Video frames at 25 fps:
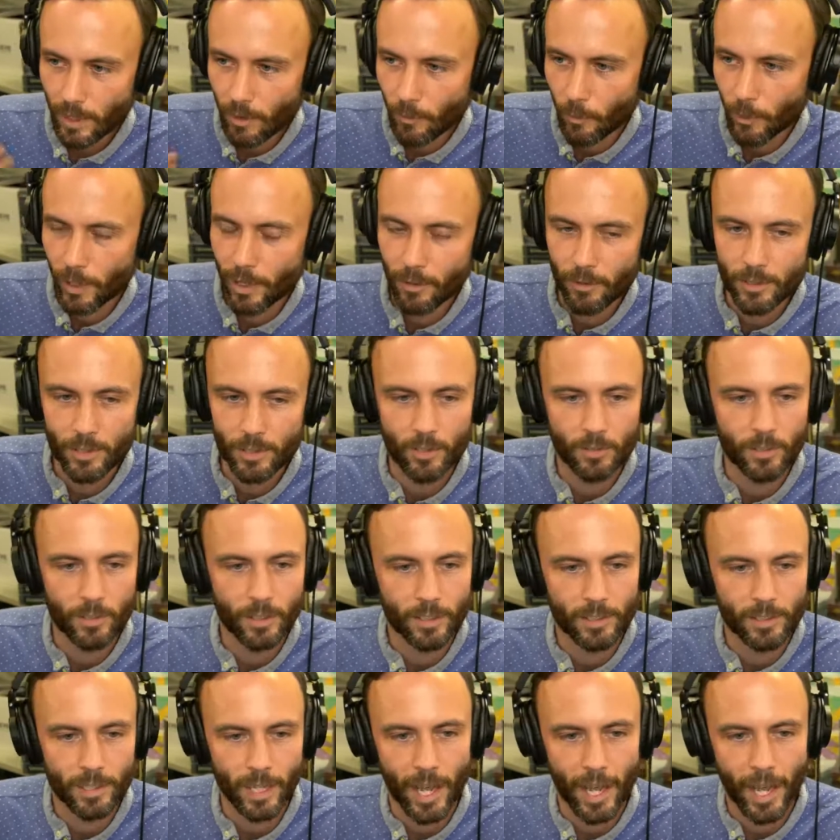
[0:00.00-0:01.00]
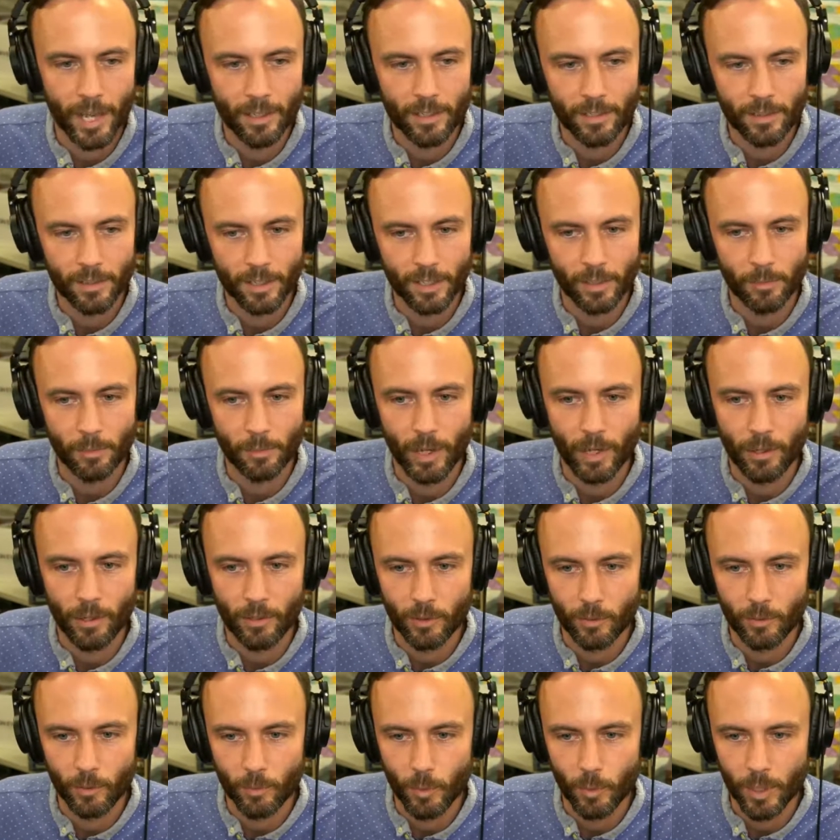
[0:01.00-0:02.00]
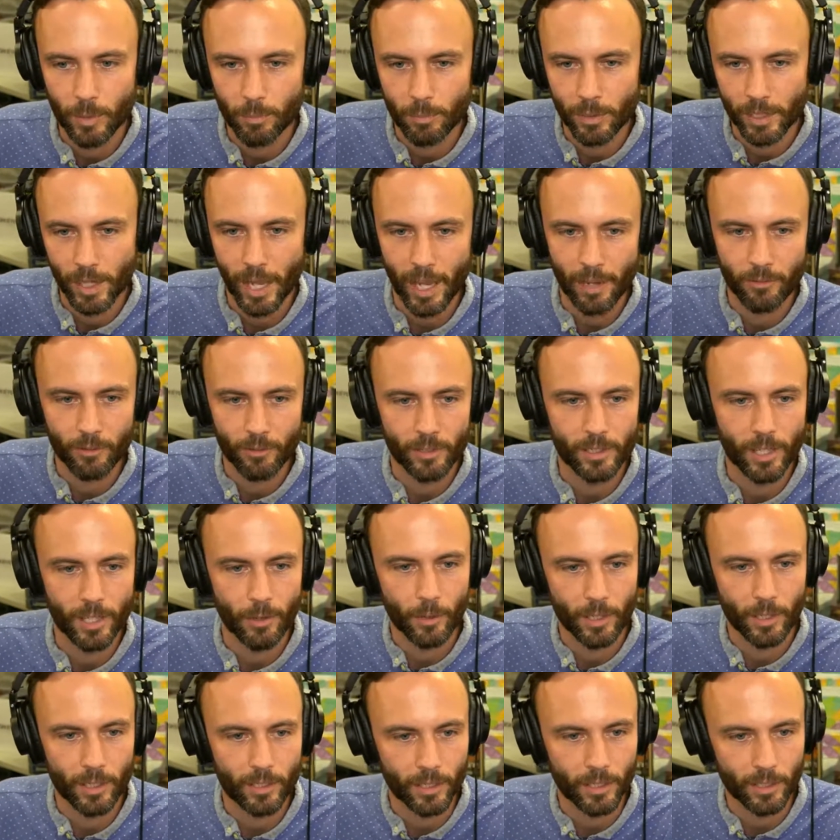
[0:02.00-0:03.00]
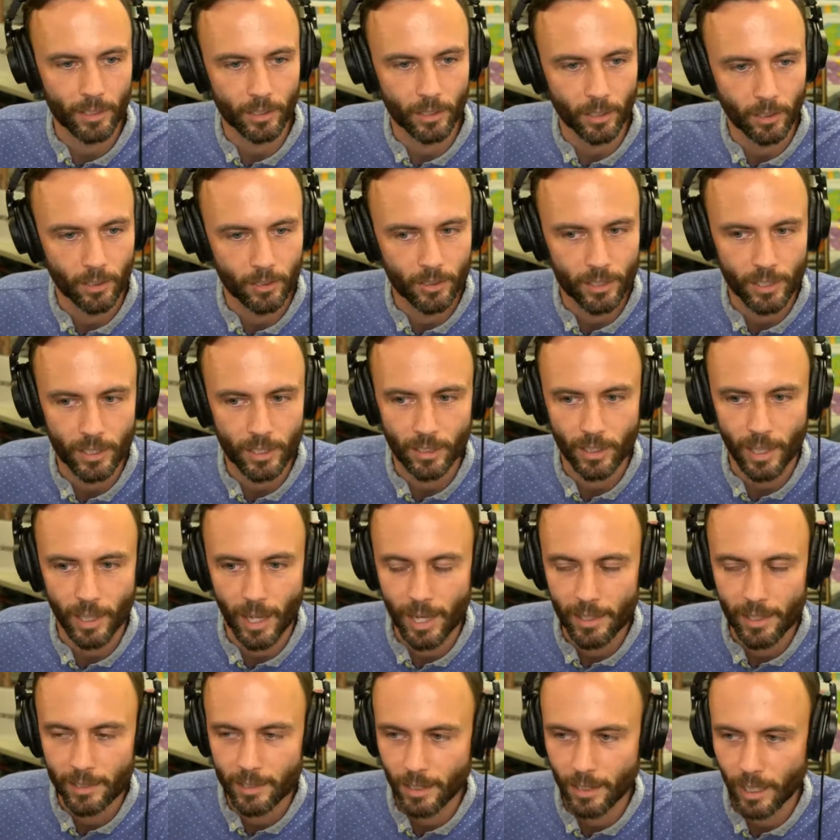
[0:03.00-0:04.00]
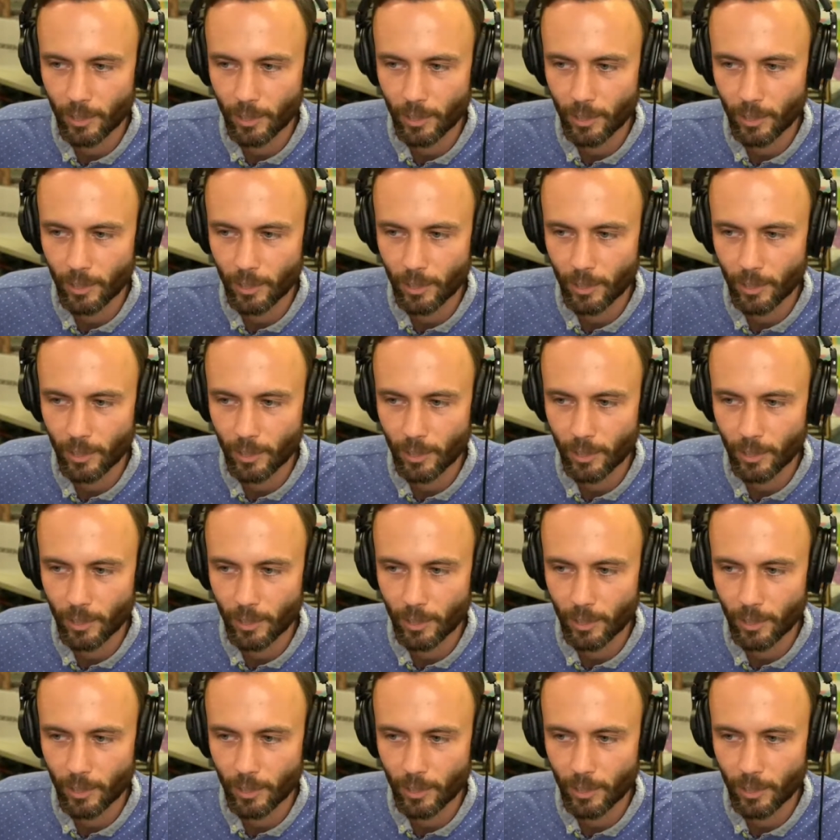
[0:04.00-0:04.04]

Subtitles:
when I was doing this, I had to think about what behaviors I wanted to encourage in class,